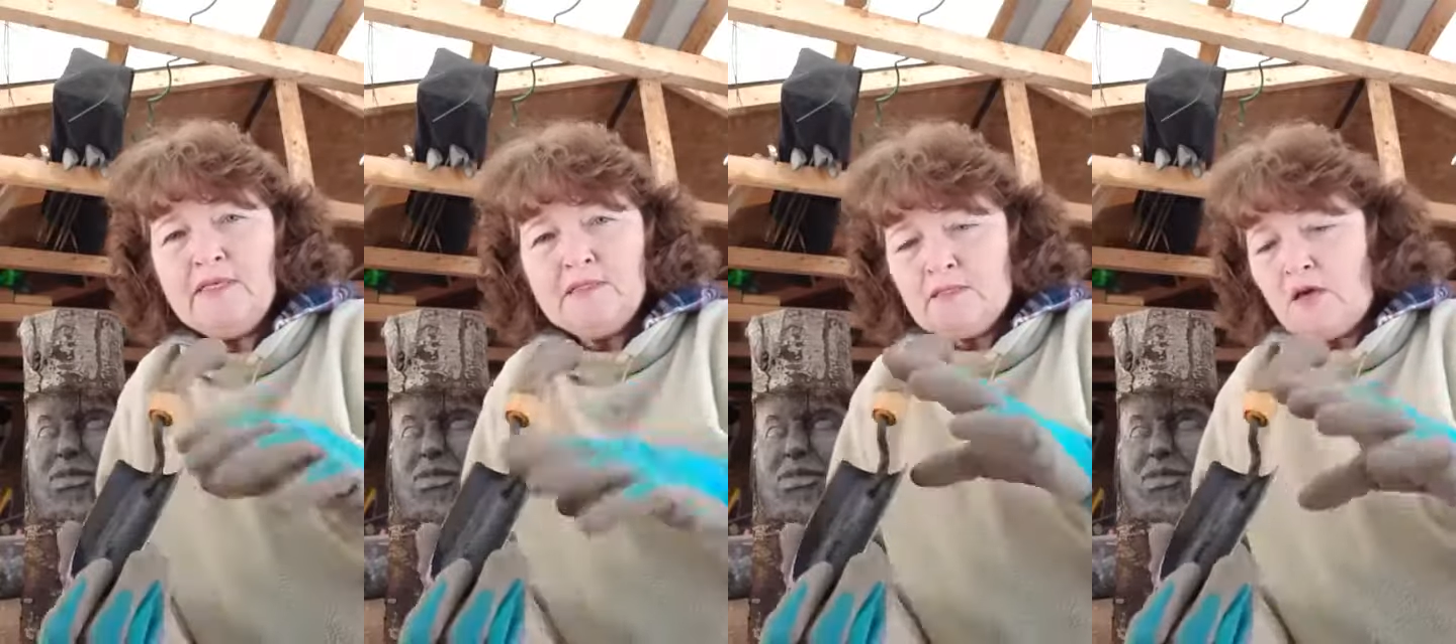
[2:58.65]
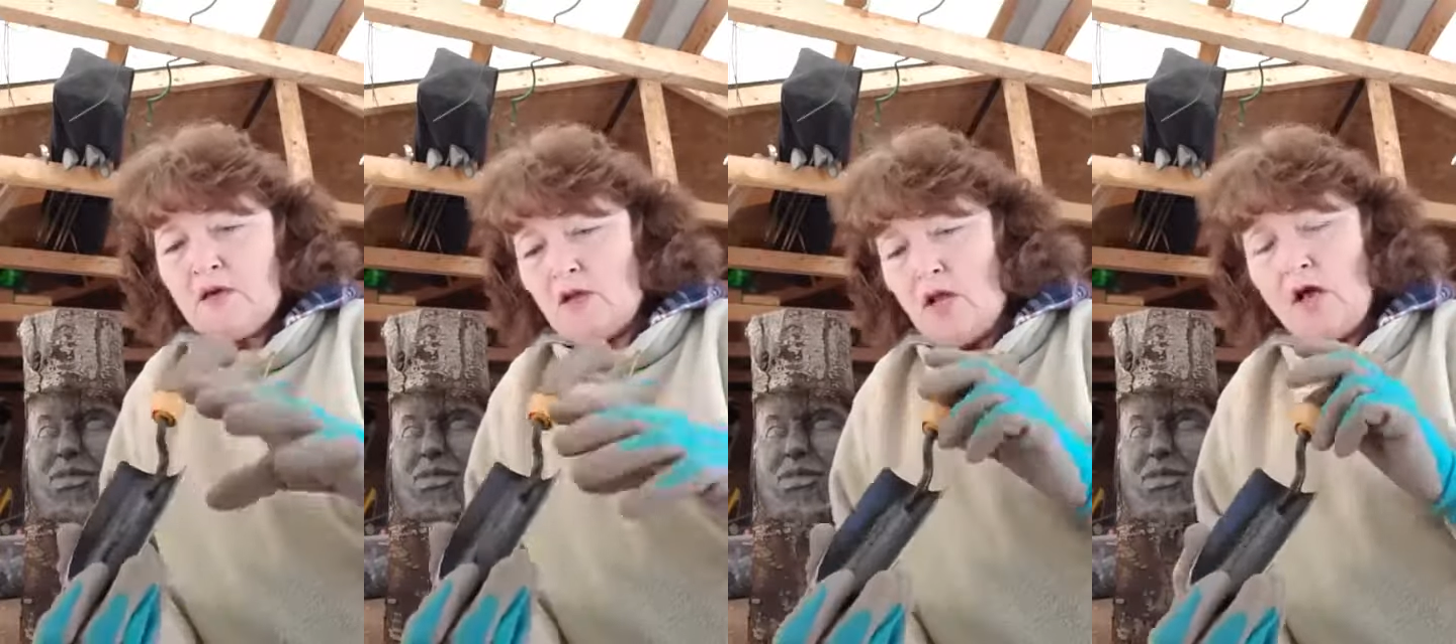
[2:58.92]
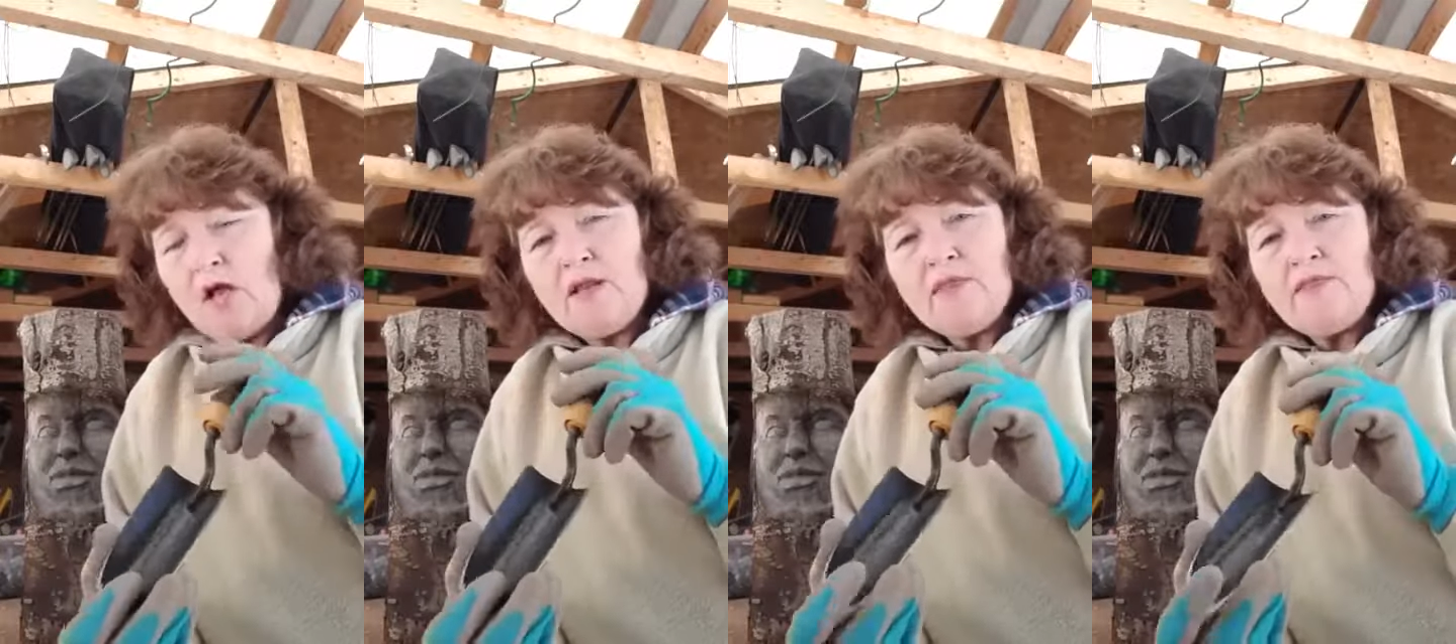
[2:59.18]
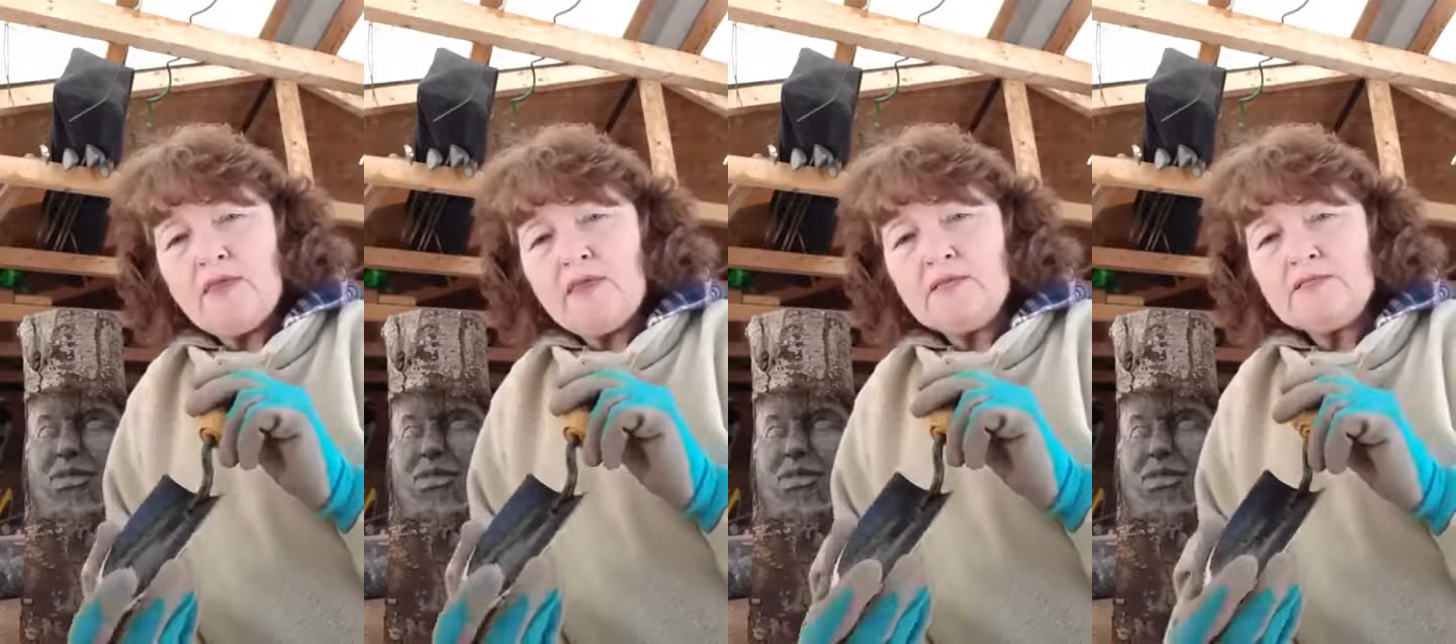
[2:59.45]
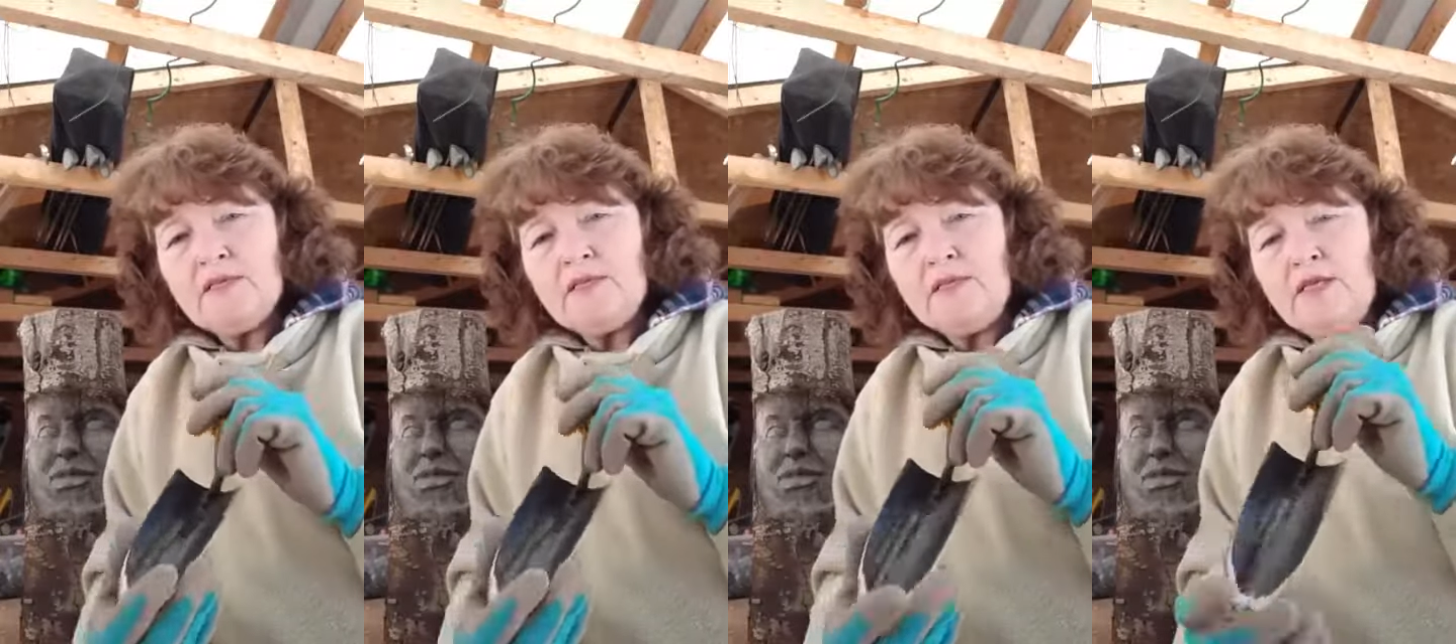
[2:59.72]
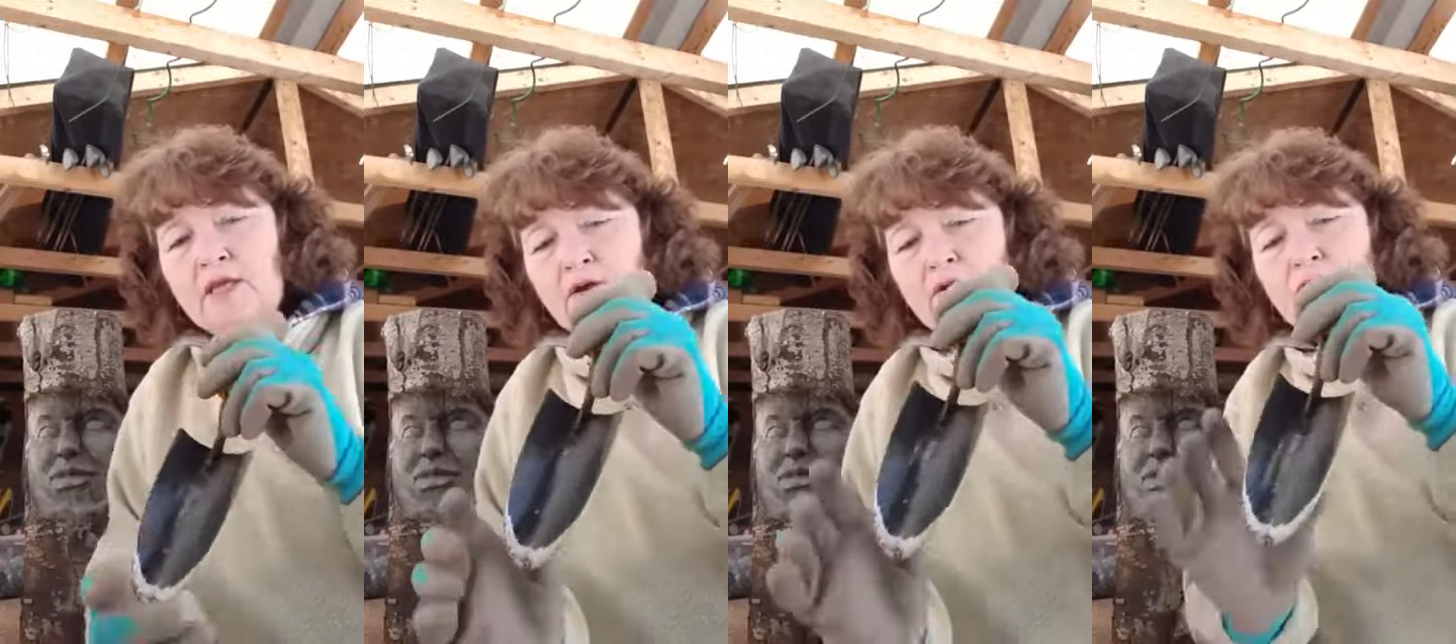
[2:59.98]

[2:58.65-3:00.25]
it's got a lot of things in here,